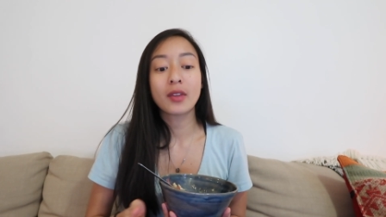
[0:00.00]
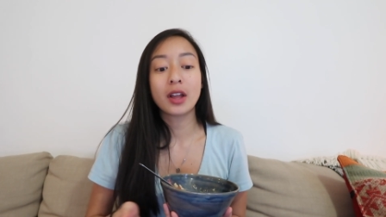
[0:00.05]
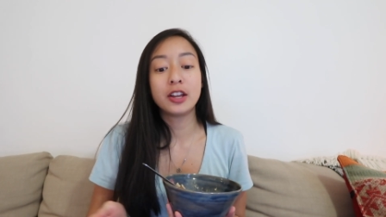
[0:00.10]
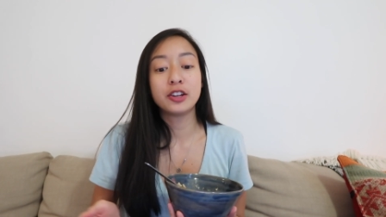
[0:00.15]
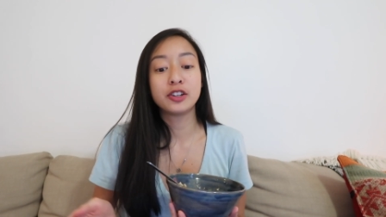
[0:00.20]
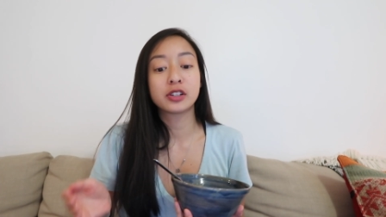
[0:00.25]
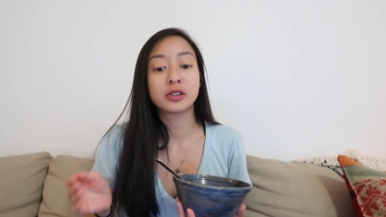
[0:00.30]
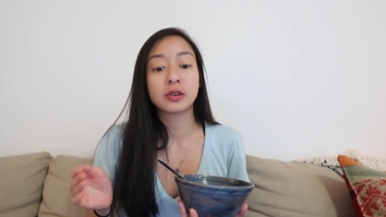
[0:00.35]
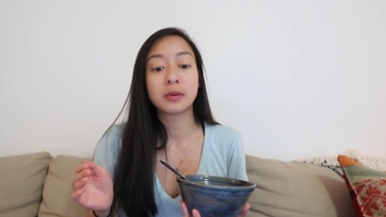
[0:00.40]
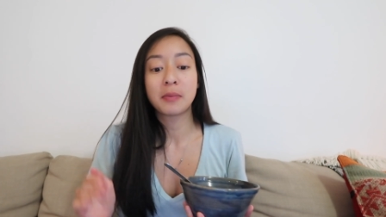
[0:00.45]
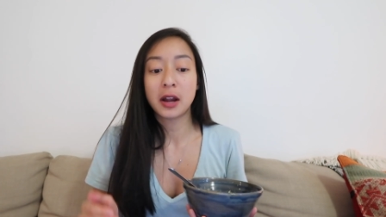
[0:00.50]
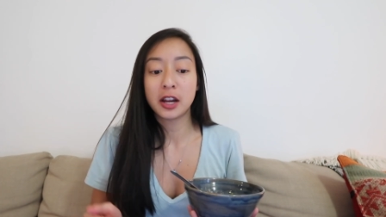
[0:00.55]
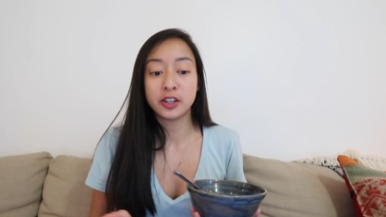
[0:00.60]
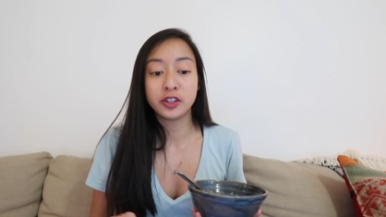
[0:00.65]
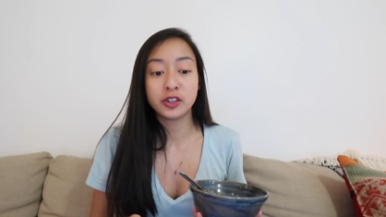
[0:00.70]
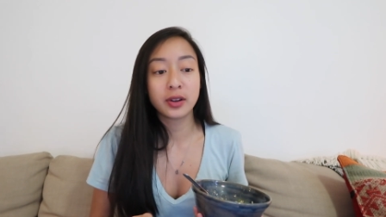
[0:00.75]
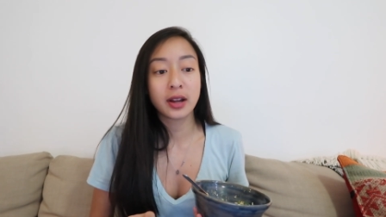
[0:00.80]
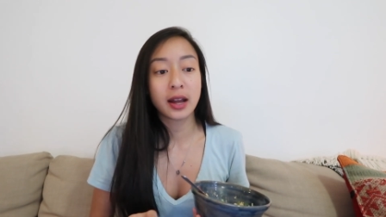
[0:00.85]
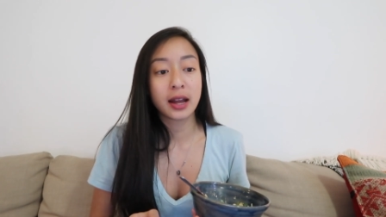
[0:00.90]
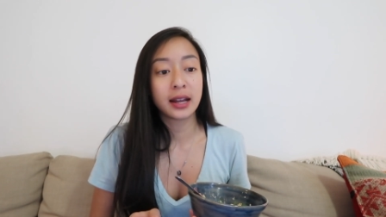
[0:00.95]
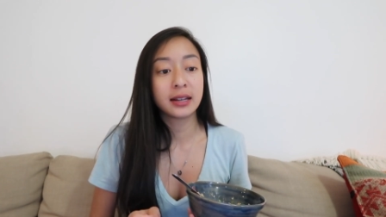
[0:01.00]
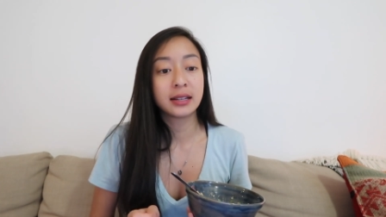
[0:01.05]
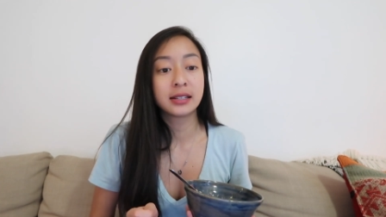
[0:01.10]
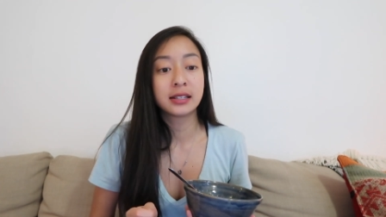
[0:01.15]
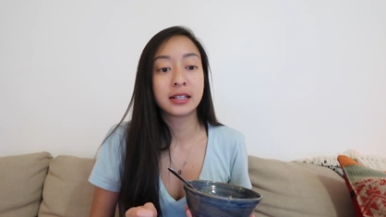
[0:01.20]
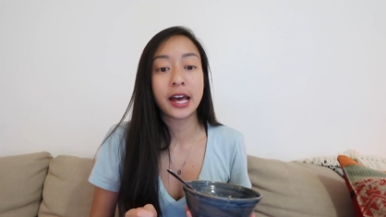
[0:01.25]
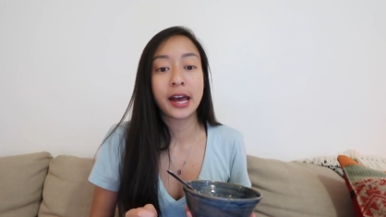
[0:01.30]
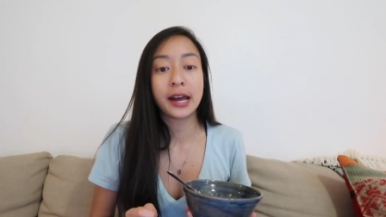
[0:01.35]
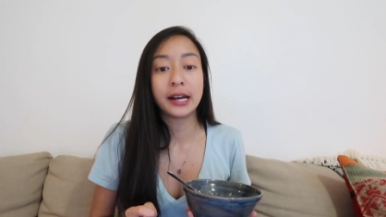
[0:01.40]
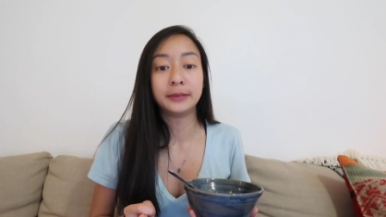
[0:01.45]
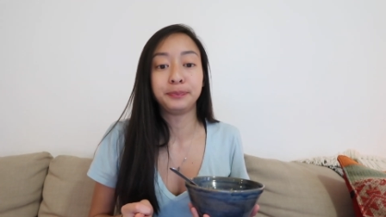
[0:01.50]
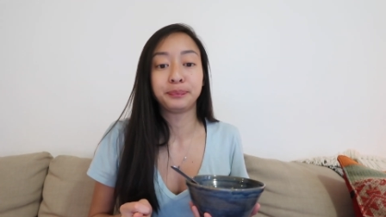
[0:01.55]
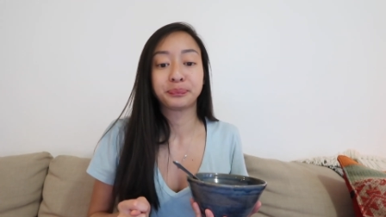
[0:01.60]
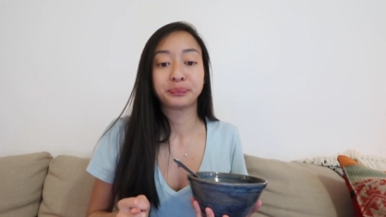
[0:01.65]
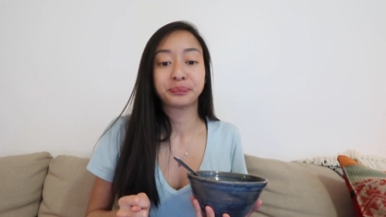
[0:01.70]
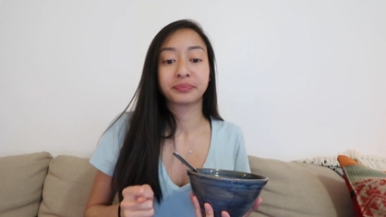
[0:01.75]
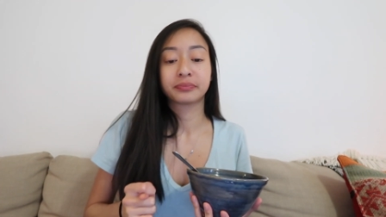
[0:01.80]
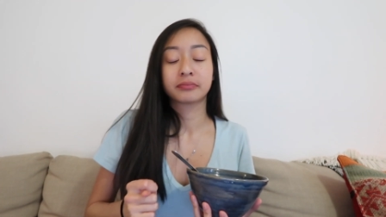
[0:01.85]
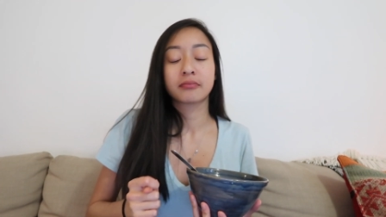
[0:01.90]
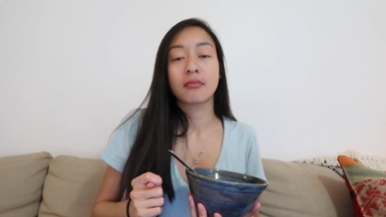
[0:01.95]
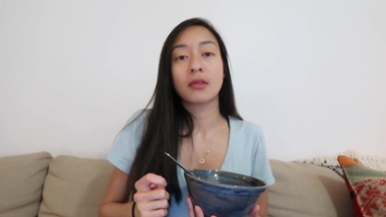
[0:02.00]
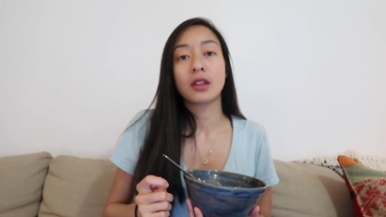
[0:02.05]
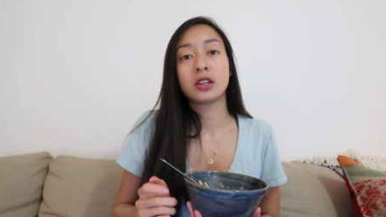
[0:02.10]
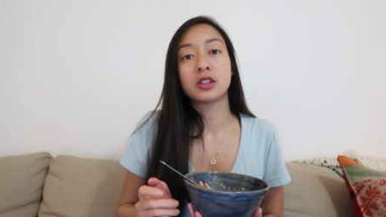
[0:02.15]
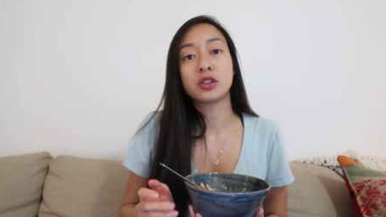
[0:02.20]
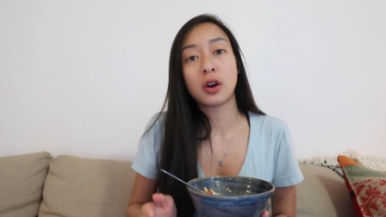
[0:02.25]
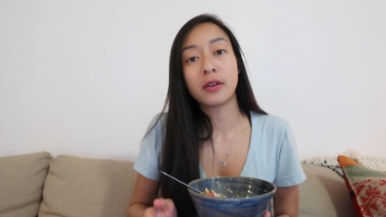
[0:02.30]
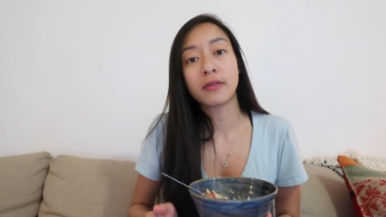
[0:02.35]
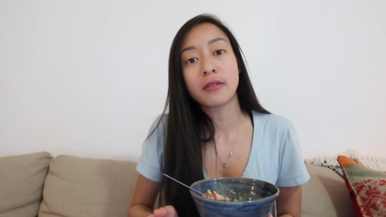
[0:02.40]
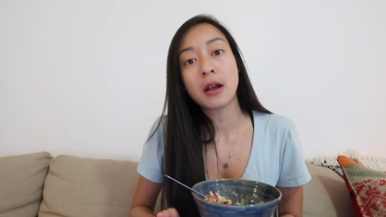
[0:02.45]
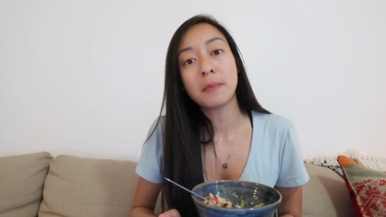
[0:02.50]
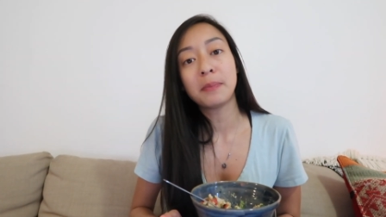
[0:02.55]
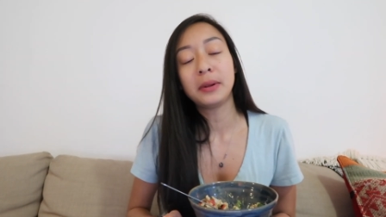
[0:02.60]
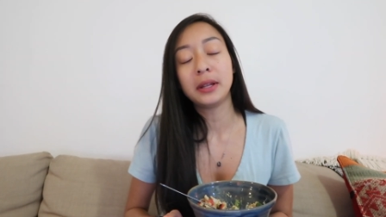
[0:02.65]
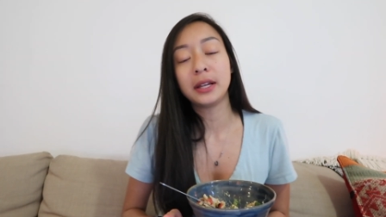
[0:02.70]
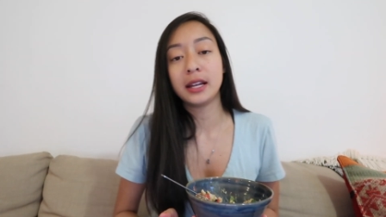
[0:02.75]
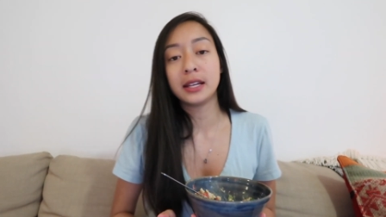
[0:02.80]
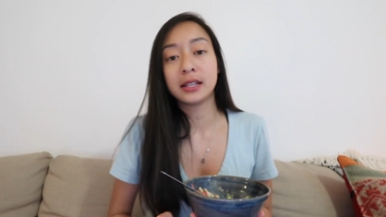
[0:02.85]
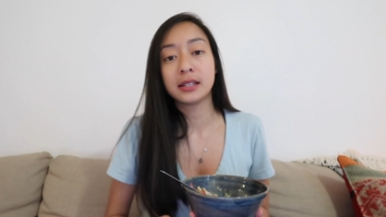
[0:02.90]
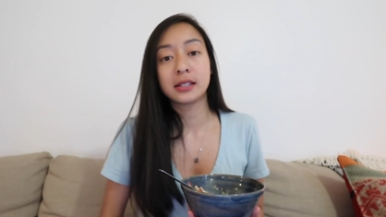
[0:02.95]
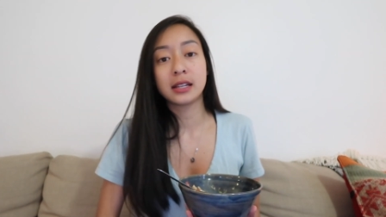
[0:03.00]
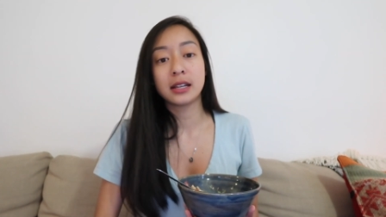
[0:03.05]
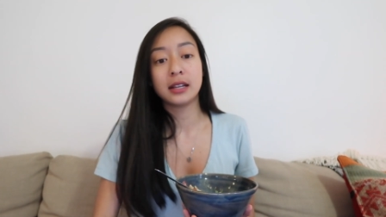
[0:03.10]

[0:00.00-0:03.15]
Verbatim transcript: and just remind you guys that Sorry I've Got Plants